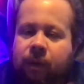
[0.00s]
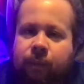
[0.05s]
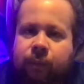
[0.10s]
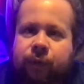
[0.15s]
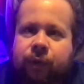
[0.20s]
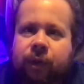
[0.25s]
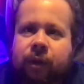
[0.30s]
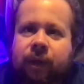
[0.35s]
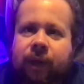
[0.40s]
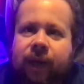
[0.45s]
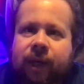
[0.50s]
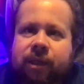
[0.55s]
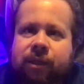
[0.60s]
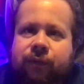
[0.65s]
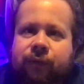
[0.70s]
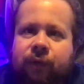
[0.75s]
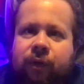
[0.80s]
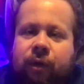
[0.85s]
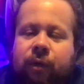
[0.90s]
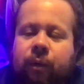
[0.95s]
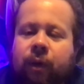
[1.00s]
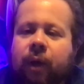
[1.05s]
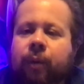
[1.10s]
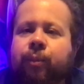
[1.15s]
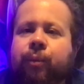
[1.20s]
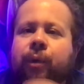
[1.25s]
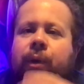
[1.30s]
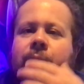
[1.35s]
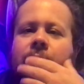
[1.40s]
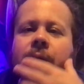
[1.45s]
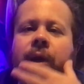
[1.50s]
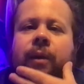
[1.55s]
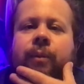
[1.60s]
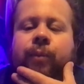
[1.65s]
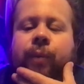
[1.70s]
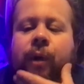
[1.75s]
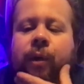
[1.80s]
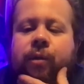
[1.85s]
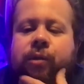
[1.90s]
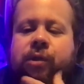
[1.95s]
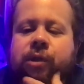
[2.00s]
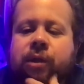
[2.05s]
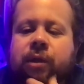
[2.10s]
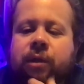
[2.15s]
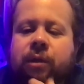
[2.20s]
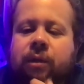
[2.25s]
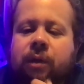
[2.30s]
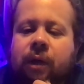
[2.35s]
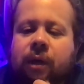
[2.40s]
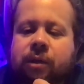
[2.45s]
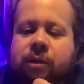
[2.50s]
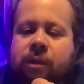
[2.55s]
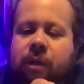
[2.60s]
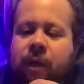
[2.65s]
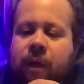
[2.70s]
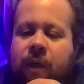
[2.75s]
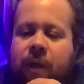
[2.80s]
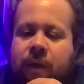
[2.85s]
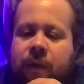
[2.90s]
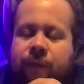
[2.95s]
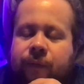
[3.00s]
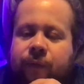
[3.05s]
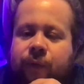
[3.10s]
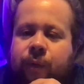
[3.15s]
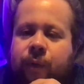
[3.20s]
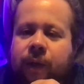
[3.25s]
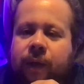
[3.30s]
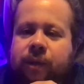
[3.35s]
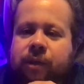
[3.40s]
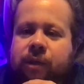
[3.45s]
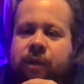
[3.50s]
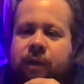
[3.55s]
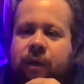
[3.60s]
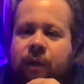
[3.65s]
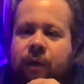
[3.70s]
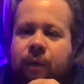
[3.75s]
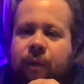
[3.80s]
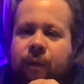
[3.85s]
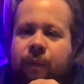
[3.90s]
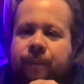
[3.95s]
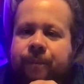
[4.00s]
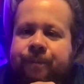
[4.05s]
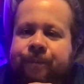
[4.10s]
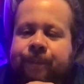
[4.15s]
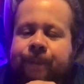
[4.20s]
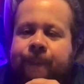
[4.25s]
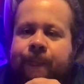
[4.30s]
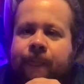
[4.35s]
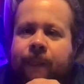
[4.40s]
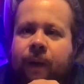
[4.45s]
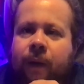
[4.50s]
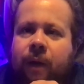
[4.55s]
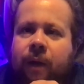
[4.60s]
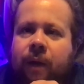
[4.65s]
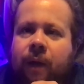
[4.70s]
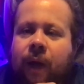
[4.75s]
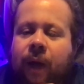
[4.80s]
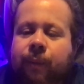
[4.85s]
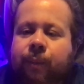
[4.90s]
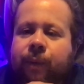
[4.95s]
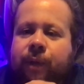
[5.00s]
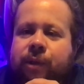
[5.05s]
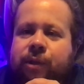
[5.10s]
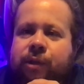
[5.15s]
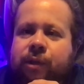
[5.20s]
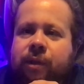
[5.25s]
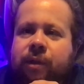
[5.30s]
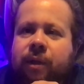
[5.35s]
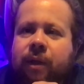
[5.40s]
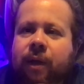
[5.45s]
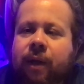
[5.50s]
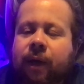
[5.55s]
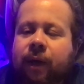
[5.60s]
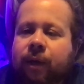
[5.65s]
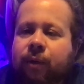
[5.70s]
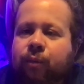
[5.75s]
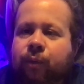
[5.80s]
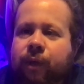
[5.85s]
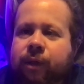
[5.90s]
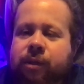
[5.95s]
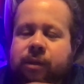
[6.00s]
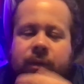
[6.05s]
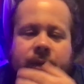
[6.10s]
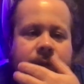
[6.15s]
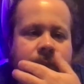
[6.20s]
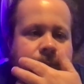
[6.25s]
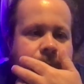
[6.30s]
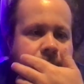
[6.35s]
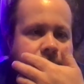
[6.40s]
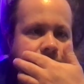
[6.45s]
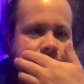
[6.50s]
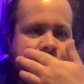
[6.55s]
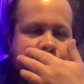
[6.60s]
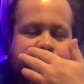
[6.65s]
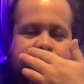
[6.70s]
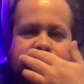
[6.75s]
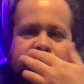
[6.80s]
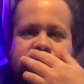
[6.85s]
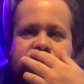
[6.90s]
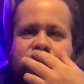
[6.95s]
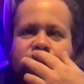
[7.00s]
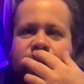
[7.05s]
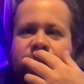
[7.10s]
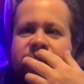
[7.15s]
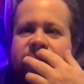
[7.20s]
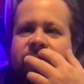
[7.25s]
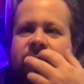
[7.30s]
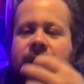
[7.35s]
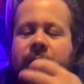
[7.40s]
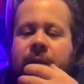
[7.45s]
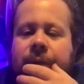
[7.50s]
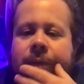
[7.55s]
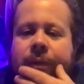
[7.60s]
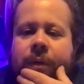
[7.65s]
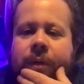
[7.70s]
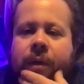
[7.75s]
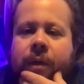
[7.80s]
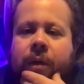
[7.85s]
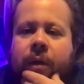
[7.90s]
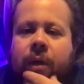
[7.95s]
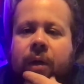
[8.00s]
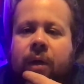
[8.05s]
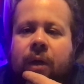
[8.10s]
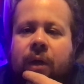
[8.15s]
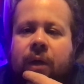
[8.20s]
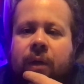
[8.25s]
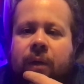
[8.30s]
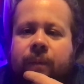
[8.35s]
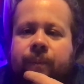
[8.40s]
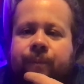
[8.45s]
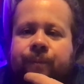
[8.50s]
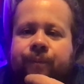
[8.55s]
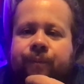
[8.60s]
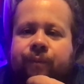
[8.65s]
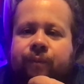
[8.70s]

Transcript: The last video I posted a few days ago, I mentioned that I had recently purchased three, in